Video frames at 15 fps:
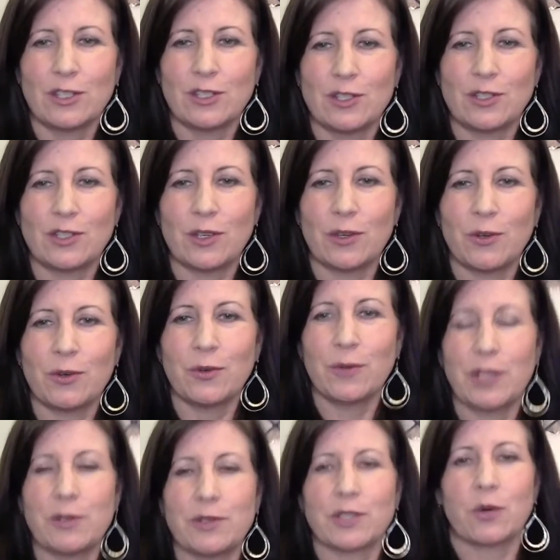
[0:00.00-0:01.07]
So
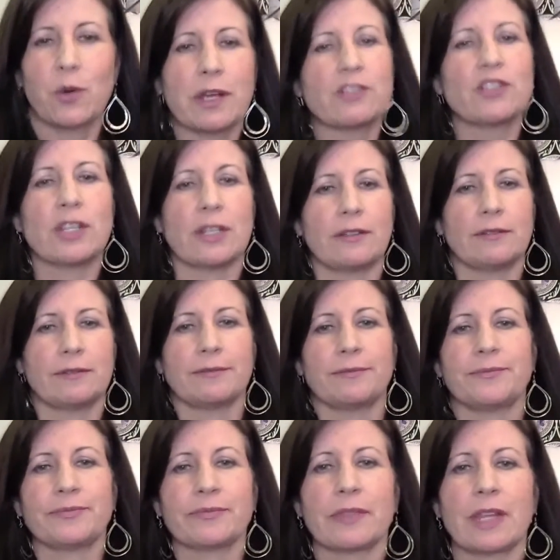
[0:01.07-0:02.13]
here's the question.
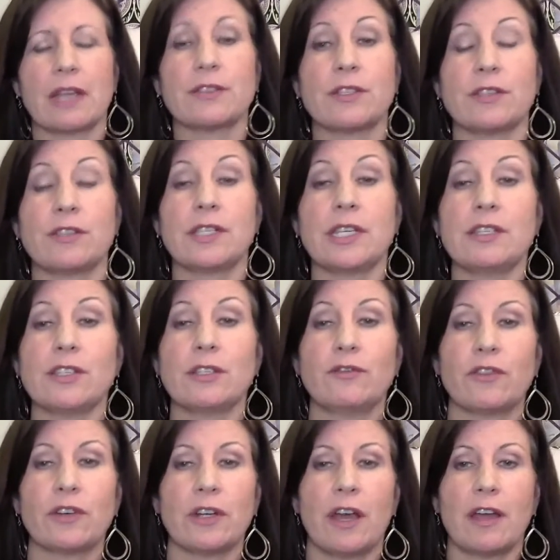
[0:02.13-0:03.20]
As the season
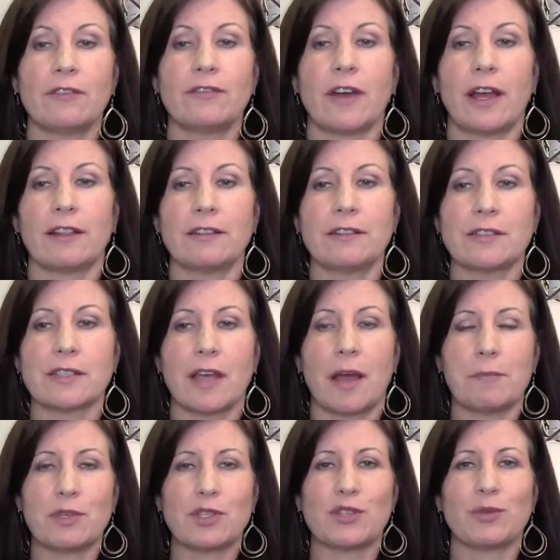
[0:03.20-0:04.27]
for nonviolence
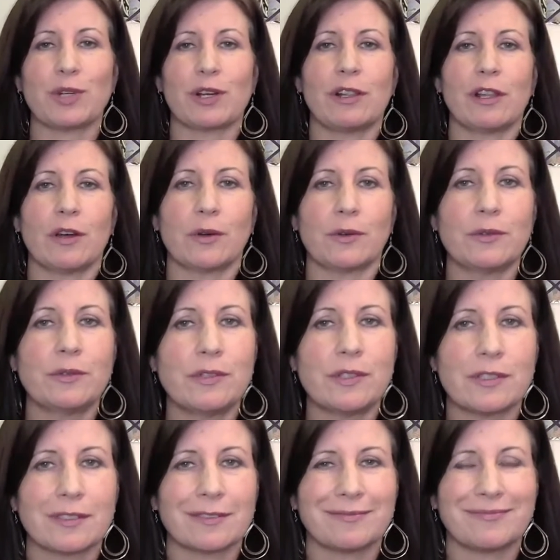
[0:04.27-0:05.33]
comes to a
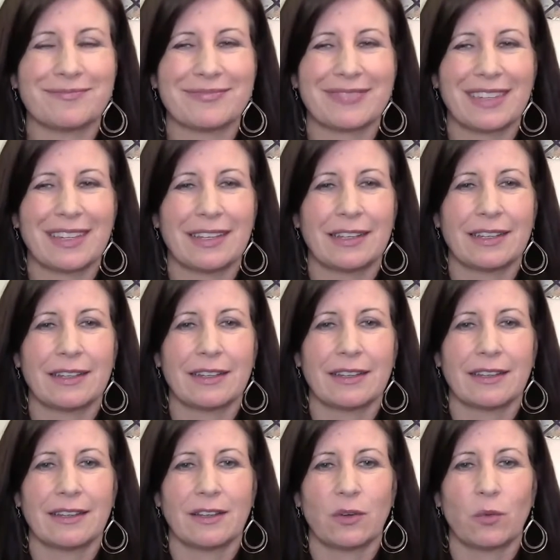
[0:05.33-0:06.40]
close,
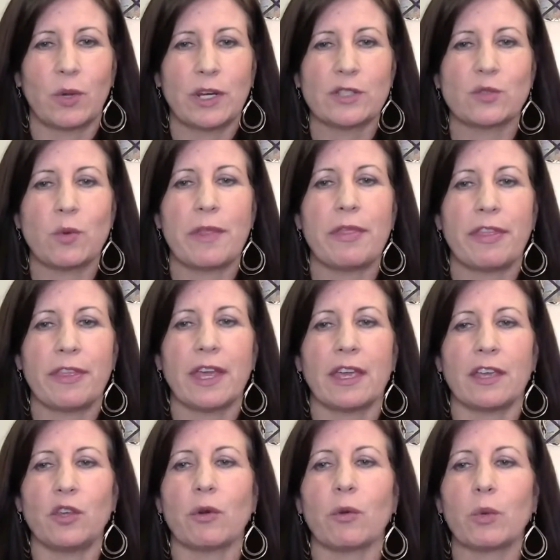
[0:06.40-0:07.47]
what is one thing
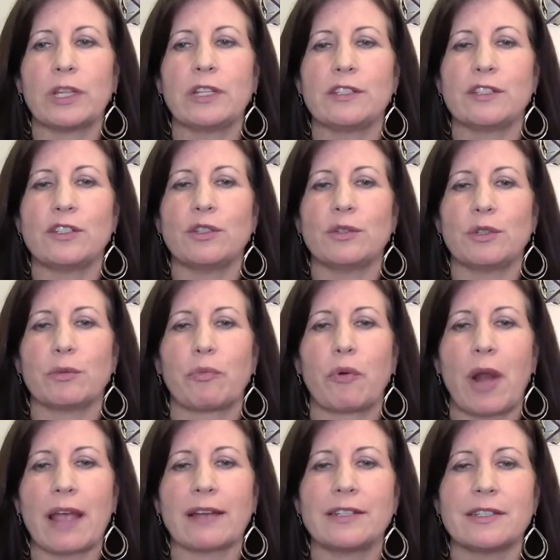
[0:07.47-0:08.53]
you are willing to do to
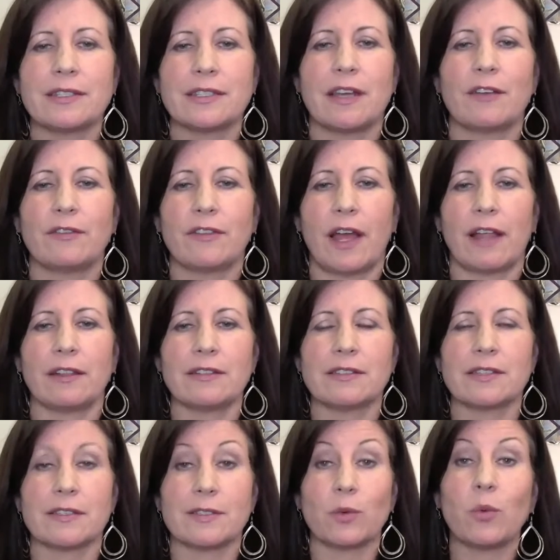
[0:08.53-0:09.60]
practice
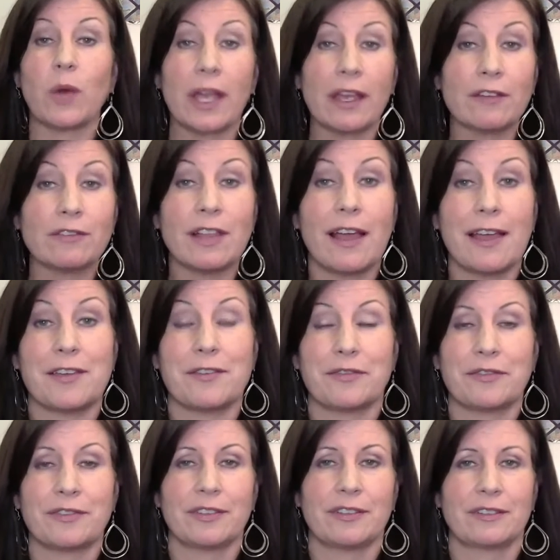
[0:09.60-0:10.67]
nonviolence as a way of
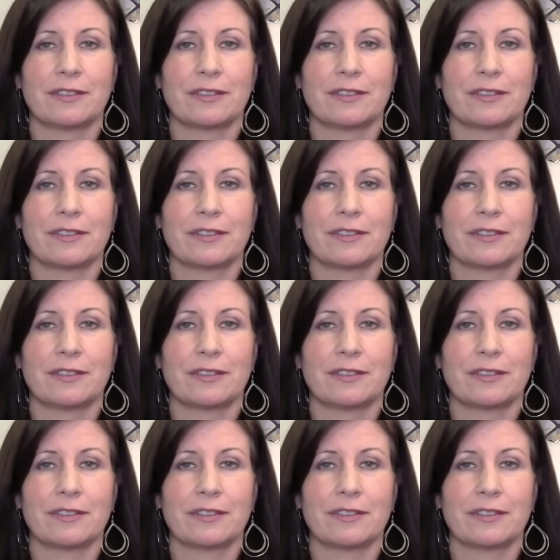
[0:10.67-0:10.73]
life?